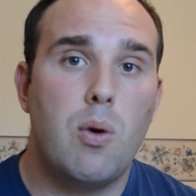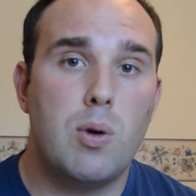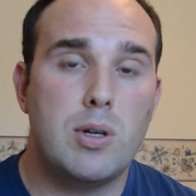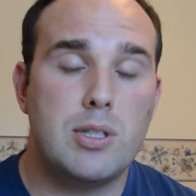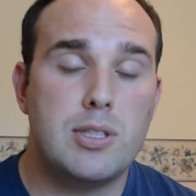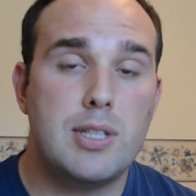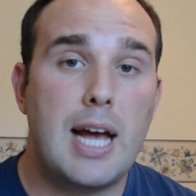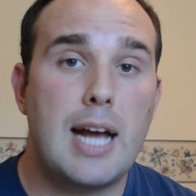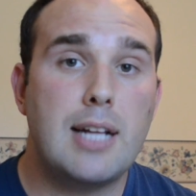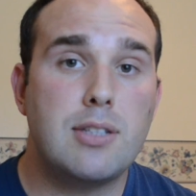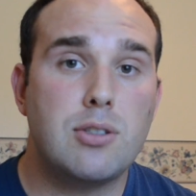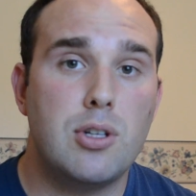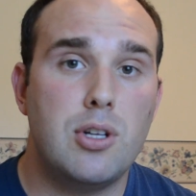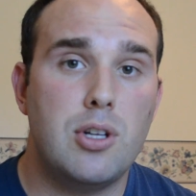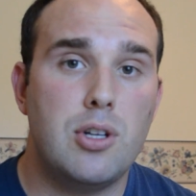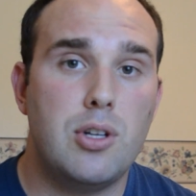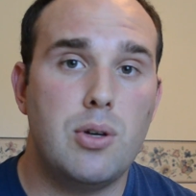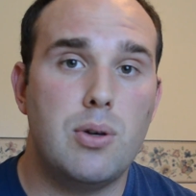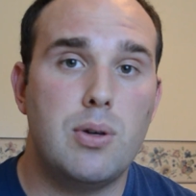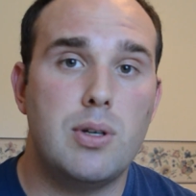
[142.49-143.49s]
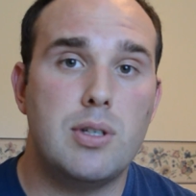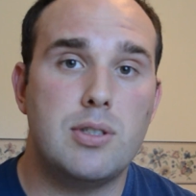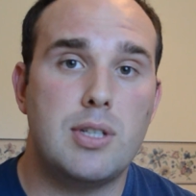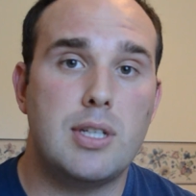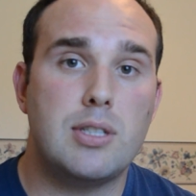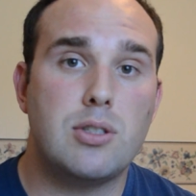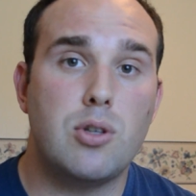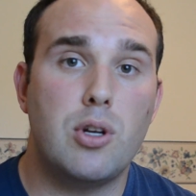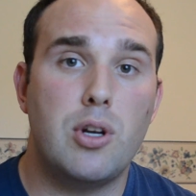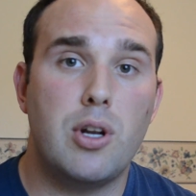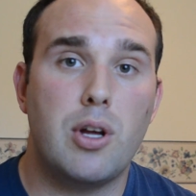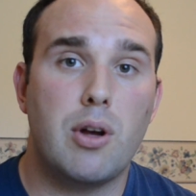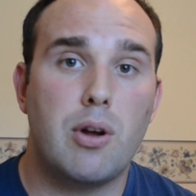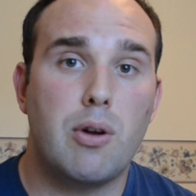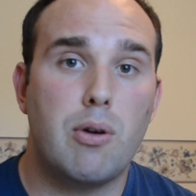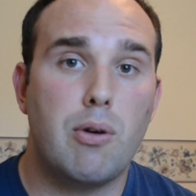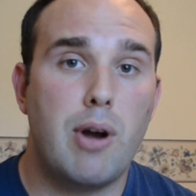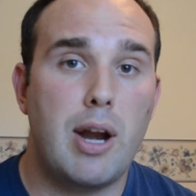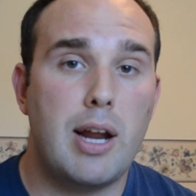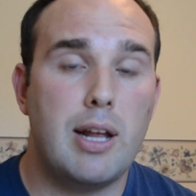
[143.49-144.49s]
Which that's going to do is it's going to
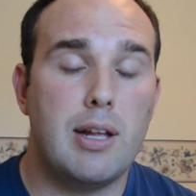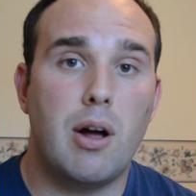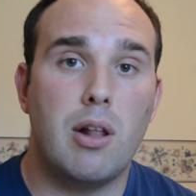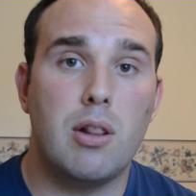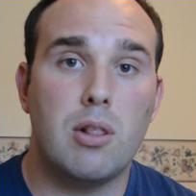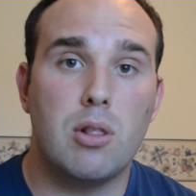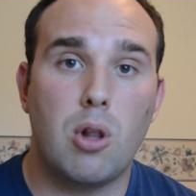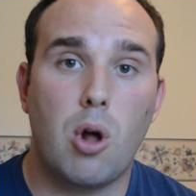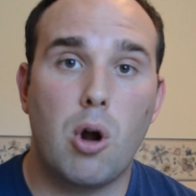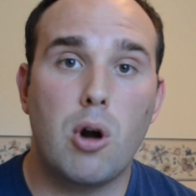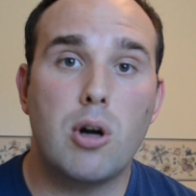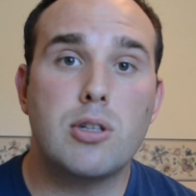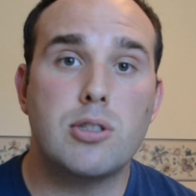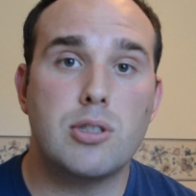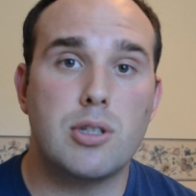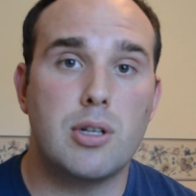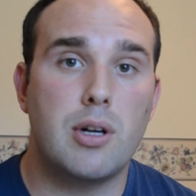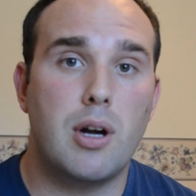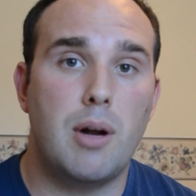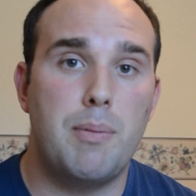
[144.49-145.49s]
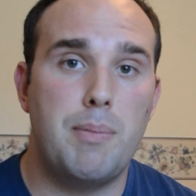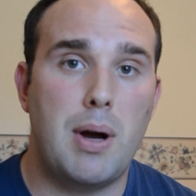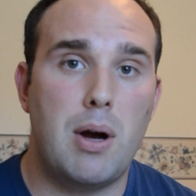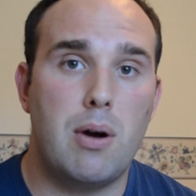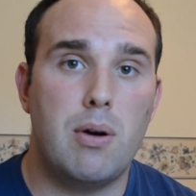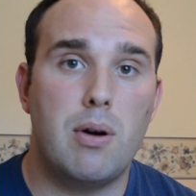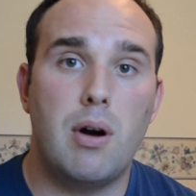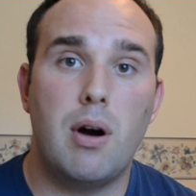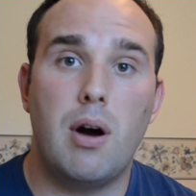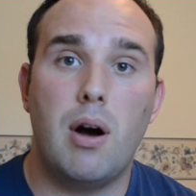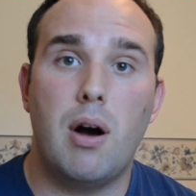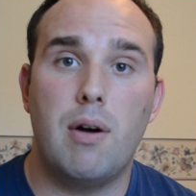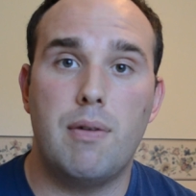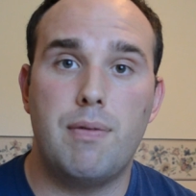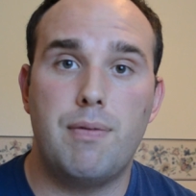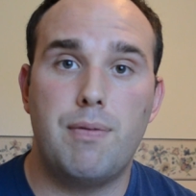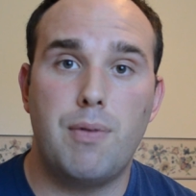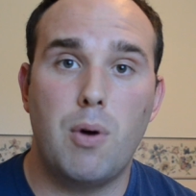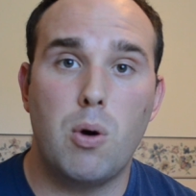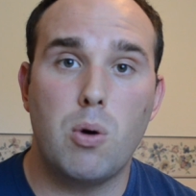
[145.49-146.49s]
create a larger amount of
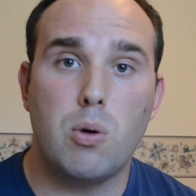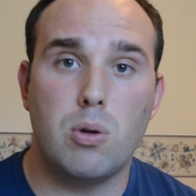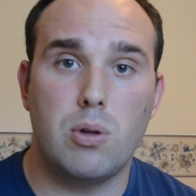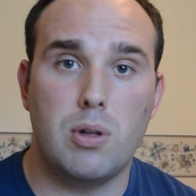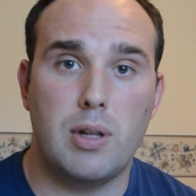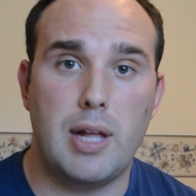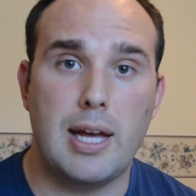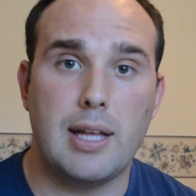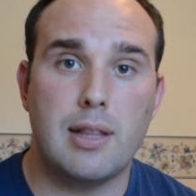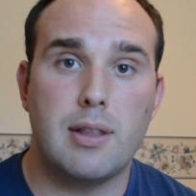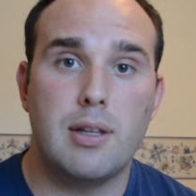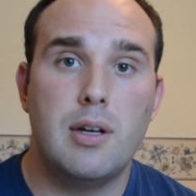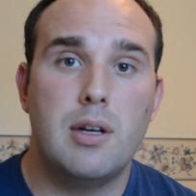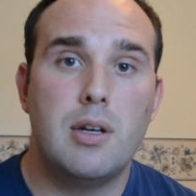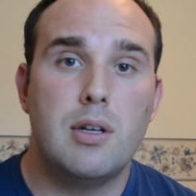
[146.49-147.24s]
focal length.